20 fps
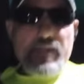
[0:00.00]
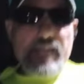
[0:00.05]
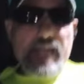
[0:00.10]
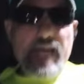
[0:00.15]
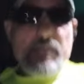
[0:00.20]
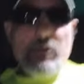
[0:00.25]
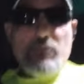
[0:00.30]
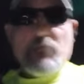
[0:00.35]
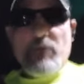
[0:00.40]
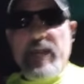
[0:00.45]
I've
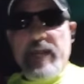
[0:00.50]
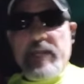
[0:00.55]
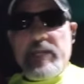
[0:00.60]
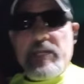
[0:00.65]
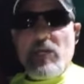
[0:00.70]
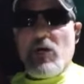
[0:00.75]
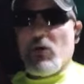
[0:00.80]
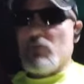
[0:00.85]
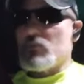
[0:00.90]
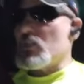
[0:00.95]
been on the
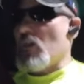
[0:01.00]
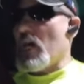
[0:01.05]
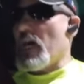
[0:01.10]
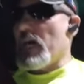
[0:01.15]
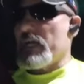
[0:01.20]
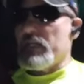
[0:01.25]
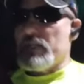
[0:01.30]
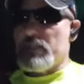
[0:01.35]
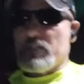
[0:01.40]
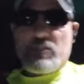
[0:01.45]
radio
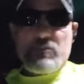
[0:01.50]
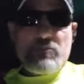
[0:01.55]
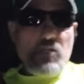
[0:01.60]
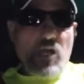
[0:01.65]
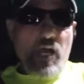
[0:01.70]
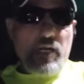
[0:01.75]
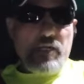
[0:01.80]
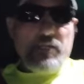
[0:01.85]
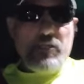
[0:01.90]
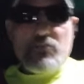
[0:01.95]
talking
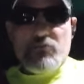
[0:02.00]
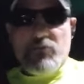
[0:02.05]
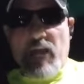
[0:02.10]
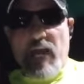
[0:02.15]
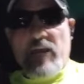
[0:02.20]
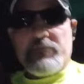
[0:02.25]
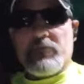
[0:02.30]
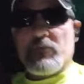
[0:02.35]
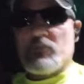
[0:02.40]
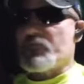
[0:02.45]
to
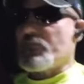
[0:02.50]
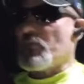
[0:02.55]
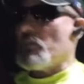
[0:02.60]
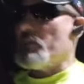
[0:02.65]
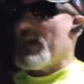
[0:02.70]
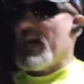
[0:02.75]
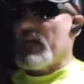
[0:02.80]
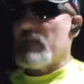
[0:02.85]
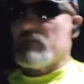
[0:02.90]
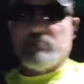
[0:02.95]
drivers
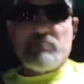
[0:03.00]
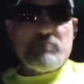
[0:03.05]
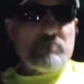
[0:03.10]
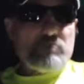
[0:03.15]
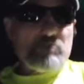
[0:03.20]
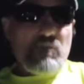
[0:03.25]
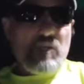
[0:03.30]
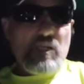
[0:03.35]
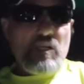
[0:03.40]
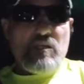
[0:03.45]
for about
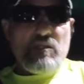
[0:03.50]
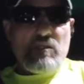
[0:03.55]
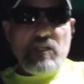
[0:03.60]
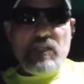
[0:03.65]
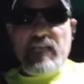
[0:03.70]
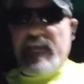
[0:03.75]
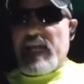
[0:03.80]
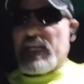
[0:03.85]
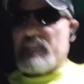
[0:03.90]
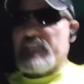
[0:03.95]

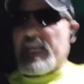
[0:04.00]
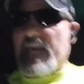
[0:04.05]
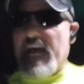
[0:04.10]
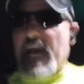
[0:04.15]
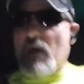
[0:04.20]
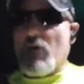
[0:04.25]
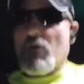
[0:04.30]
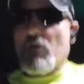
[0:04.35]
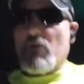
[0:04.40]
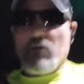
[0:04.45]
the last
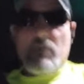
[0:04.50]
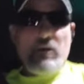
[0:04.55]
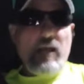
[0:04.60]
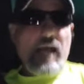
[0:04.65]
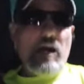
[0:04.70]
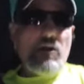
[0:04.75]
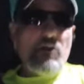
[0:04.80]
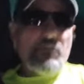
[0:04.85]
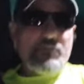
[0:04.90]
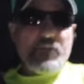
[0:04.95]
hour
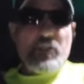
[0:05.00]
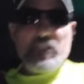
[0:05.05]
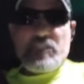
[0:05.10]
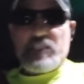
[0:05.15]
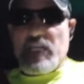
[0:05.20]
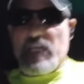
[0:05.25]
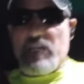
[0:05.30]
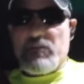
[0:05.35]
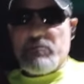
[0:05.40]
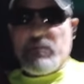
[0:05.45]

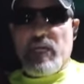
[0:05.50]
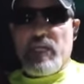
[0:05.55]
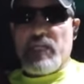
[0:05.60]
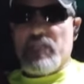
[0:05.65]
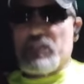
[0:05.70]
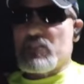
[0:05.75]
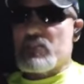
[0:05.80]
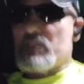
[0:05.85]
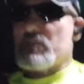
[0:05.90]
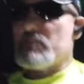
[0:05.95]
15
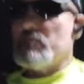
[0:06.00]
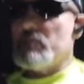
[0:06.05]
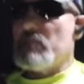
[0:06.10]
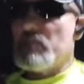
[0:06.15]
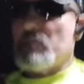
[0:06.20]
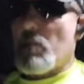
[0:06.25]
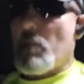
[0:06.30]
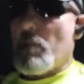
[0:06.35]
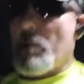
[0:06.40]
minutes.